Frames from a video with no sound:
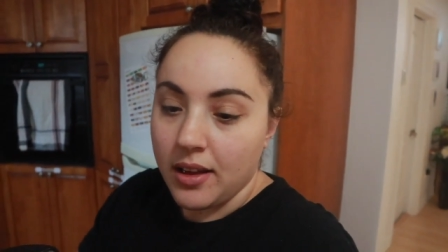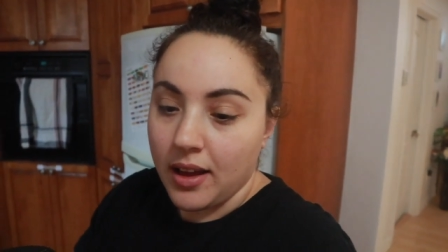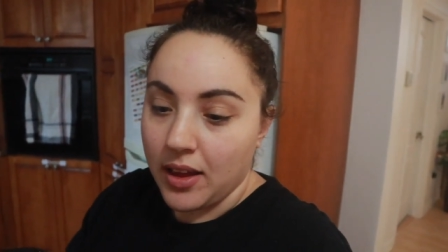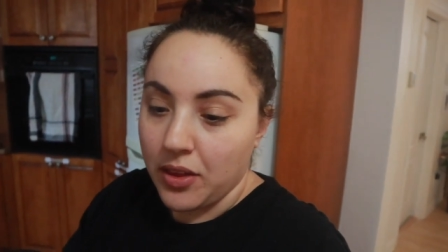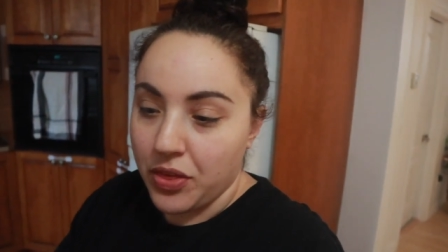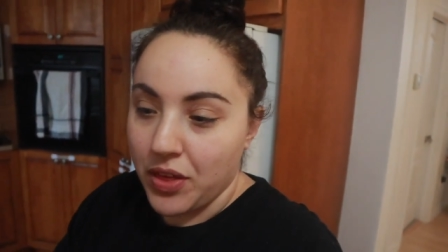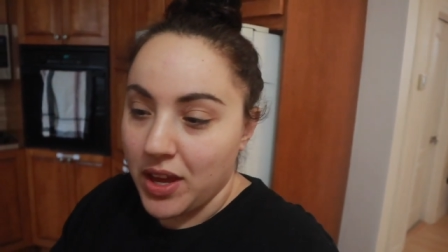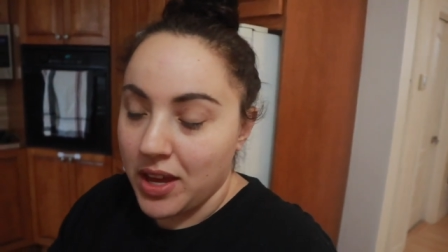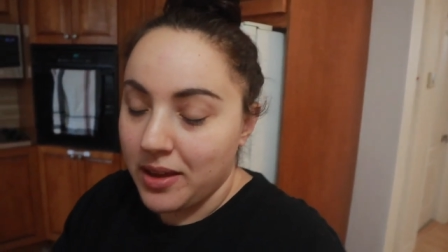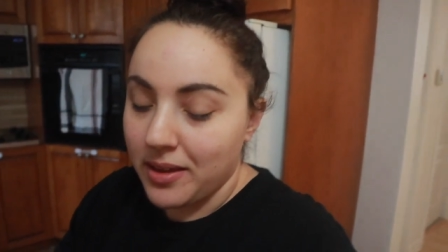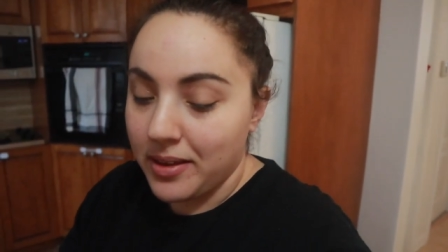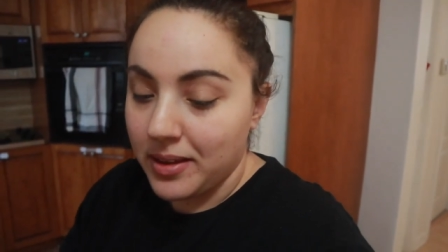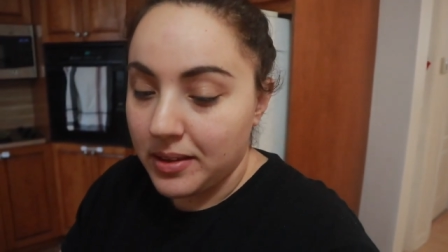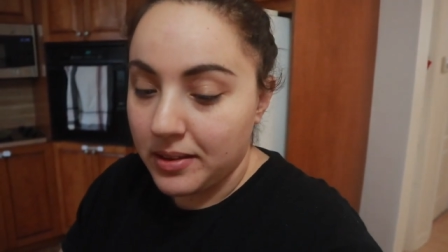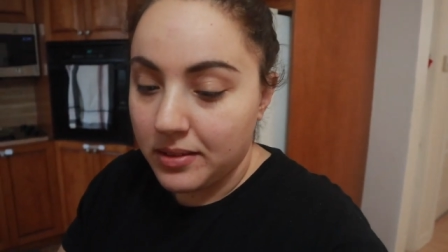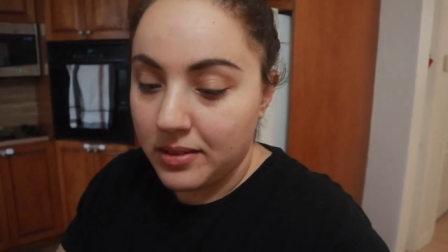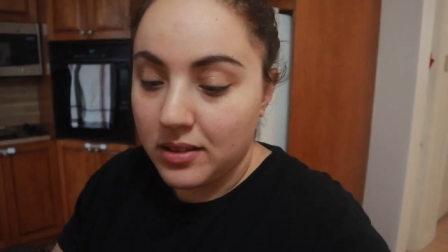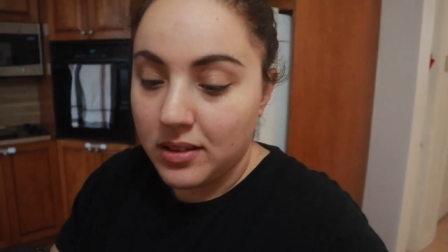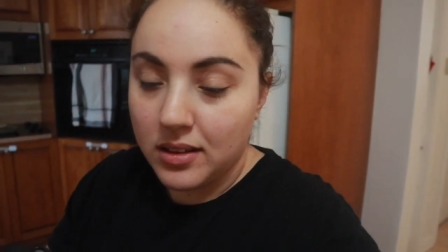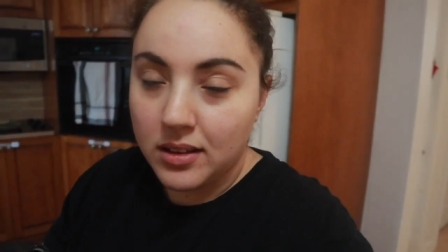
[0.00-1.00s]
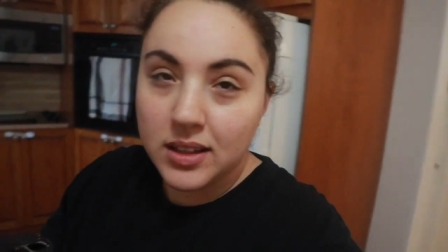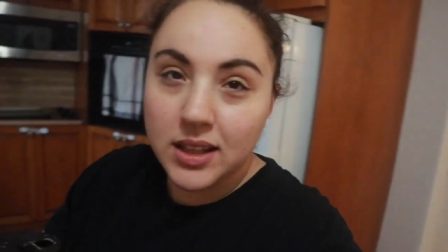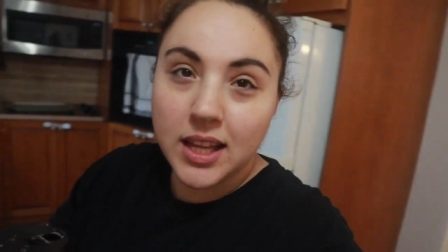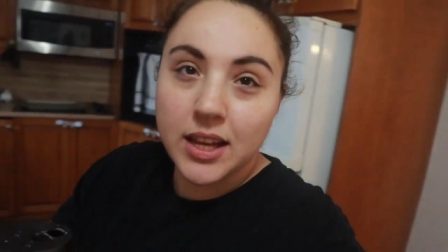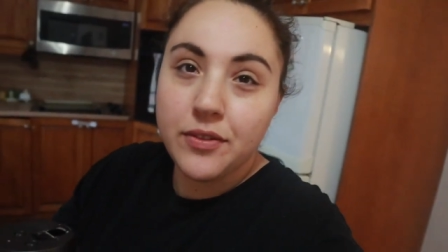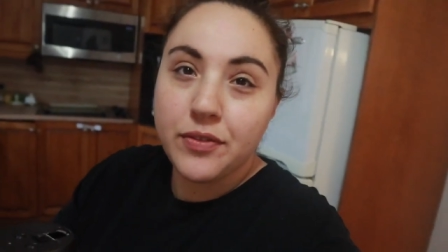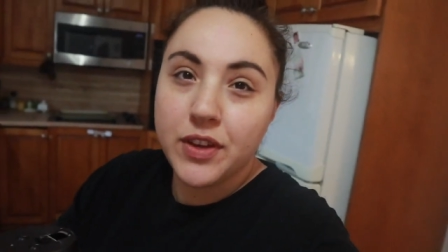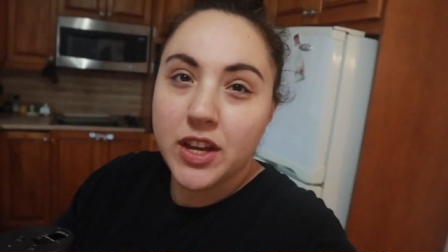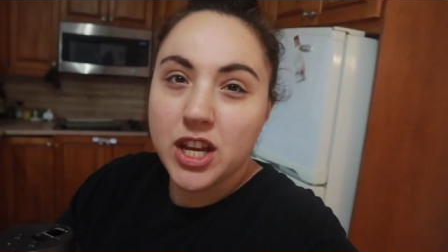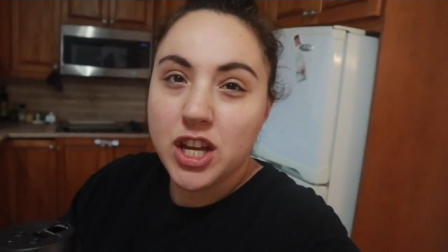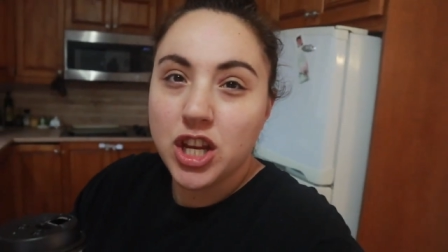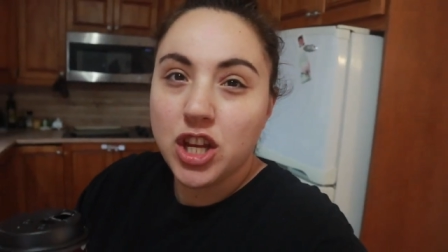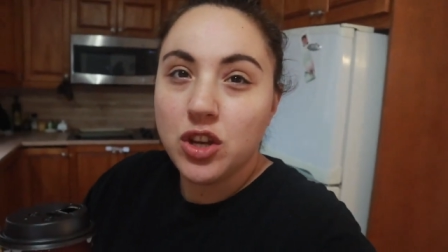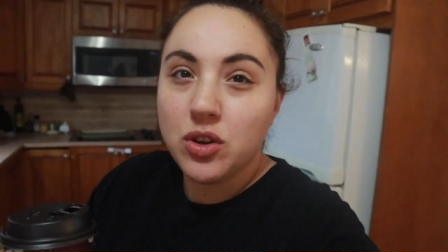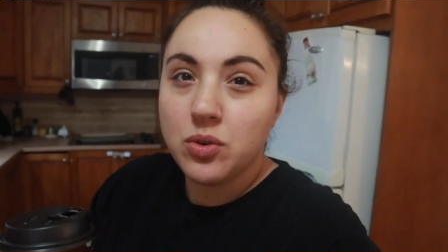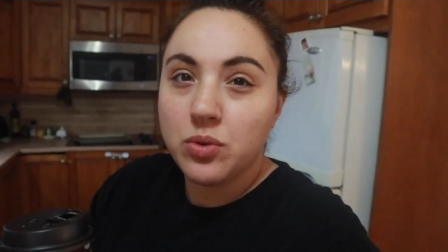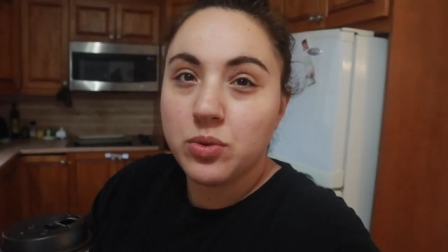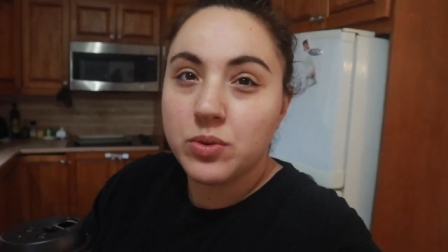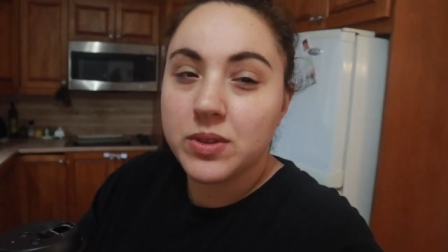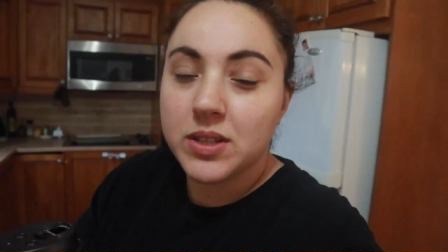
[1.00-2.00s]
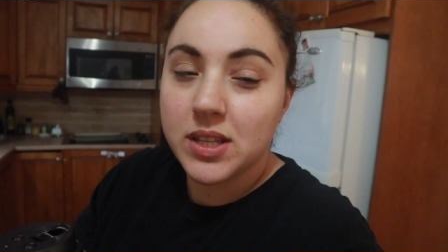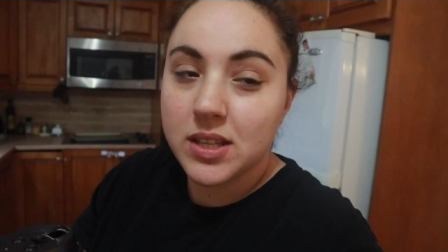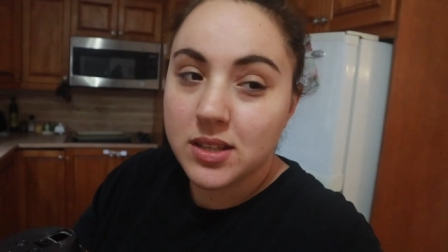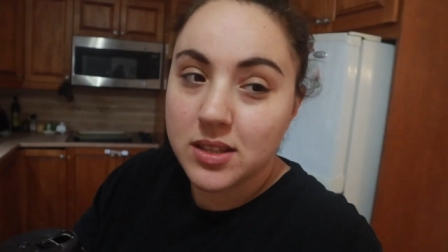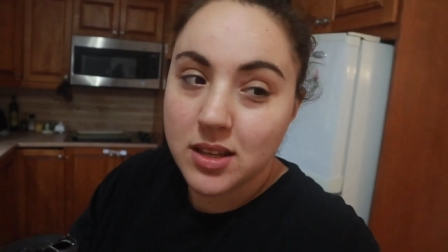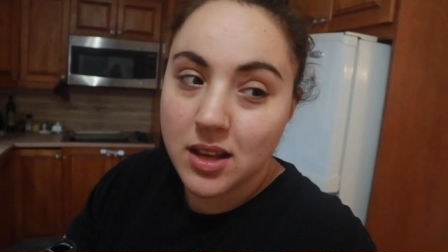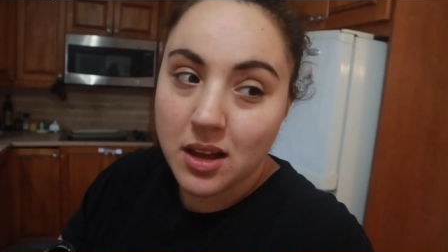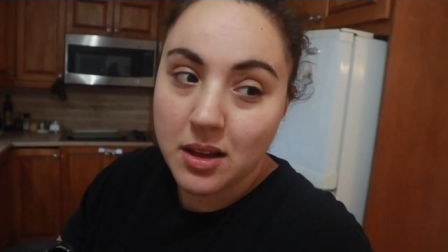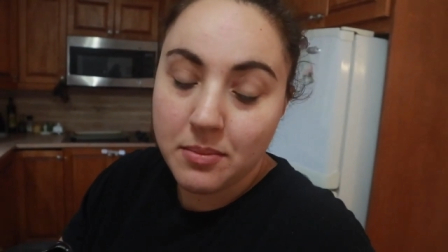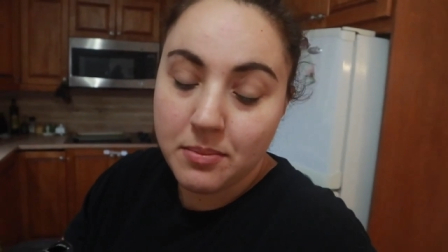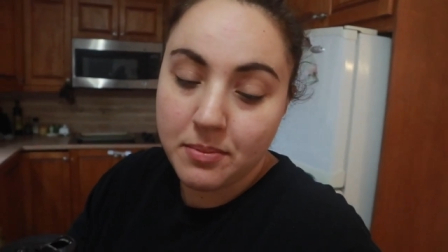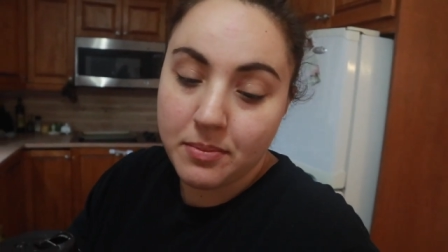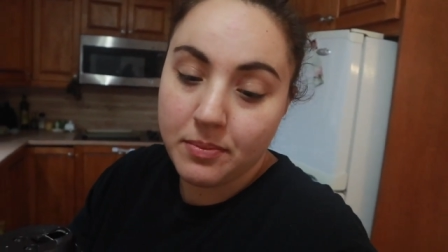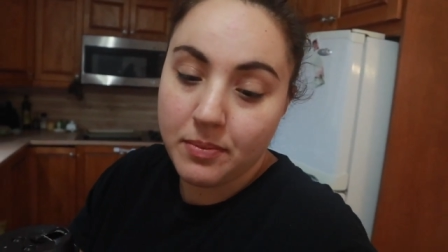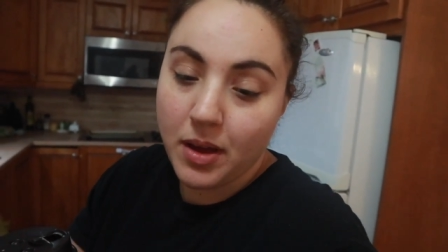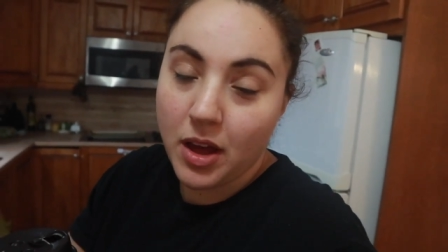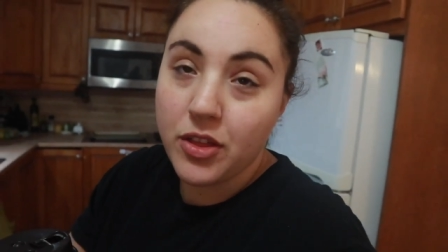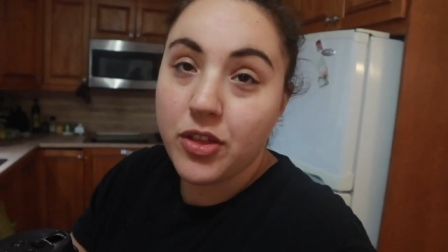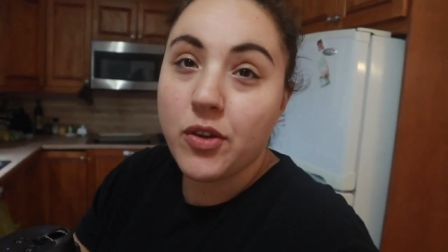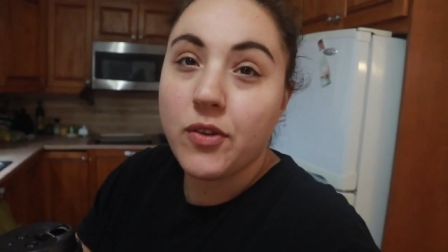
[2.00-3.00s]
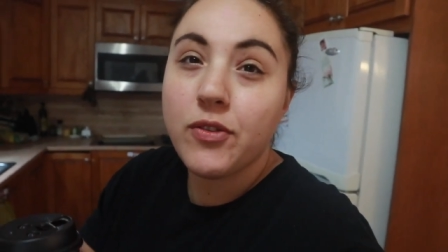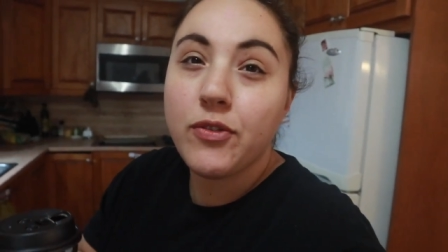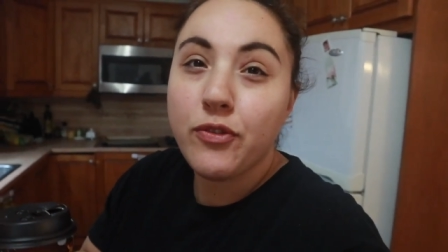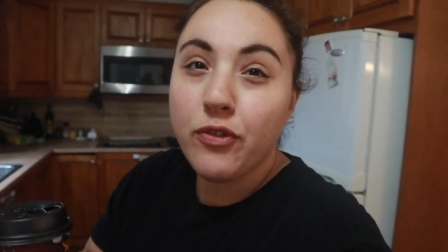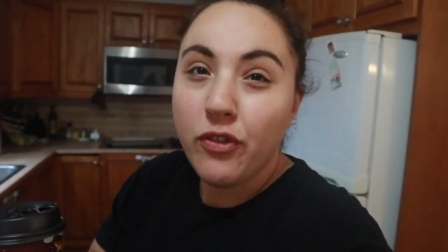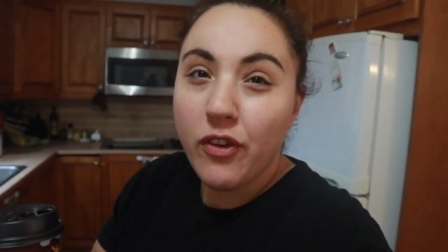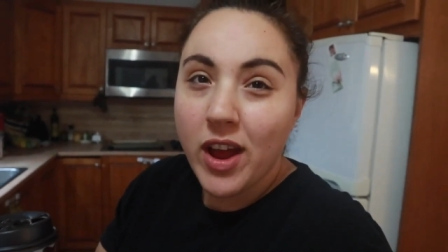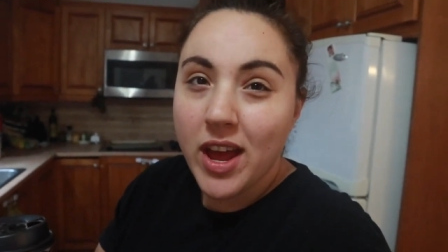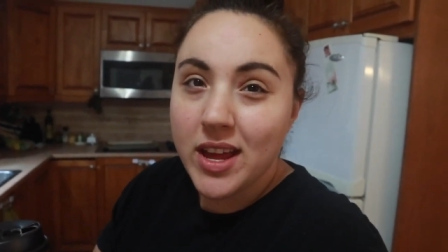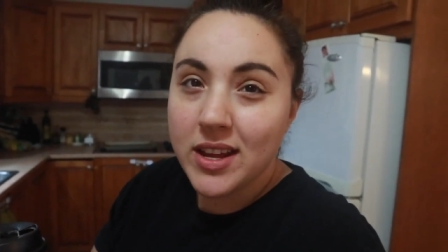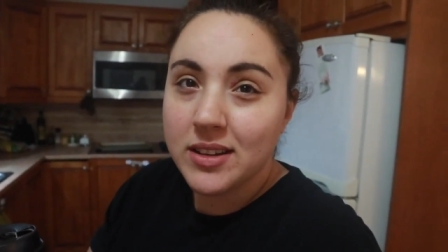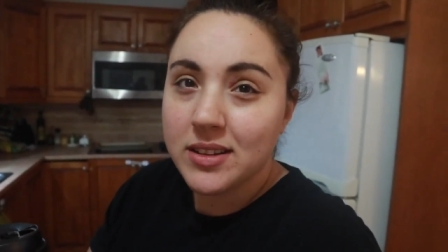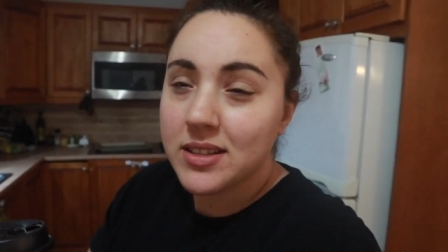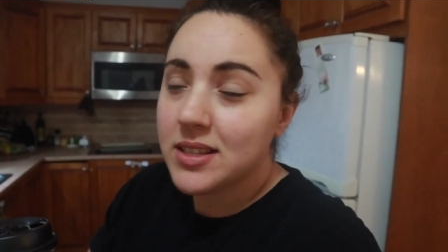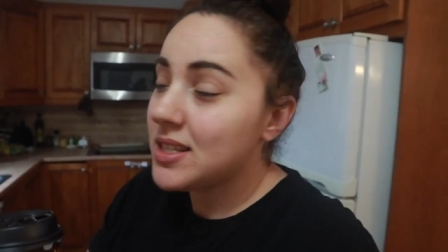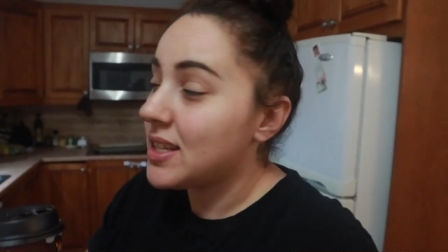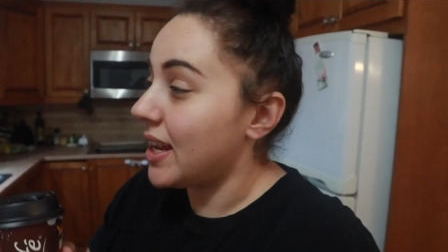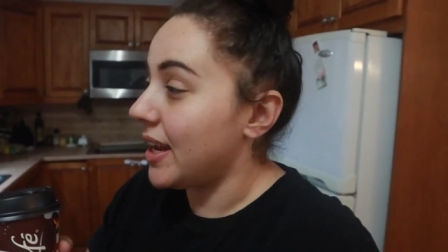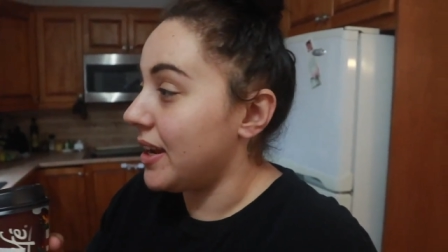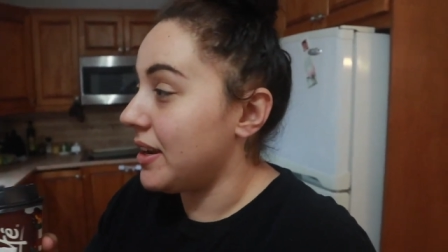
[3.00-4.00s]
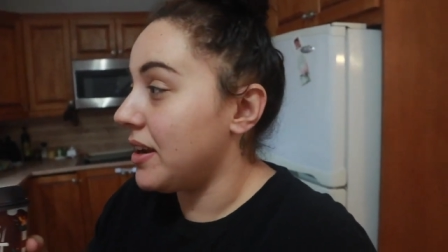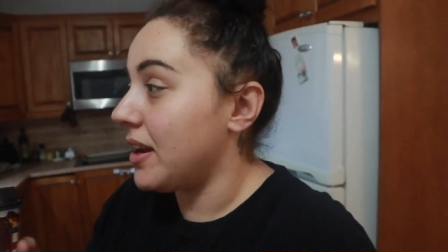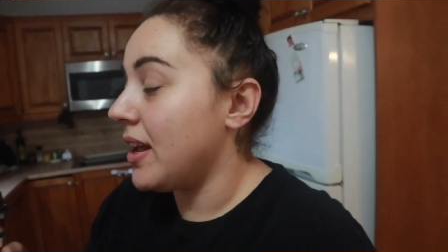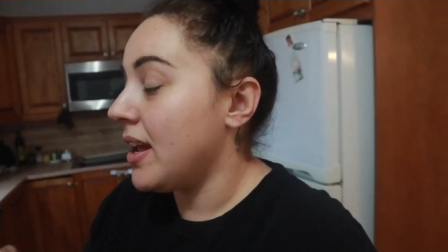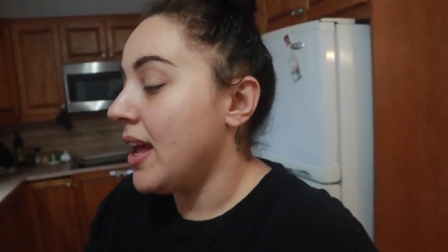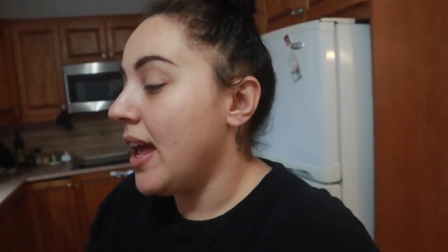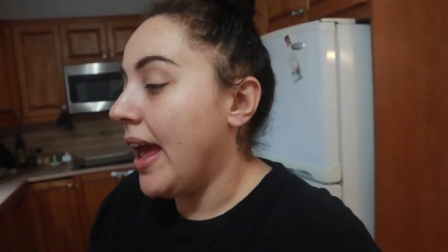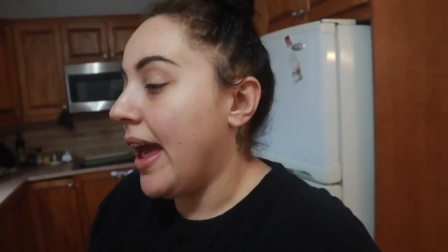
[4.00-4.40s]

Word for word: I think Liv can use some other friends and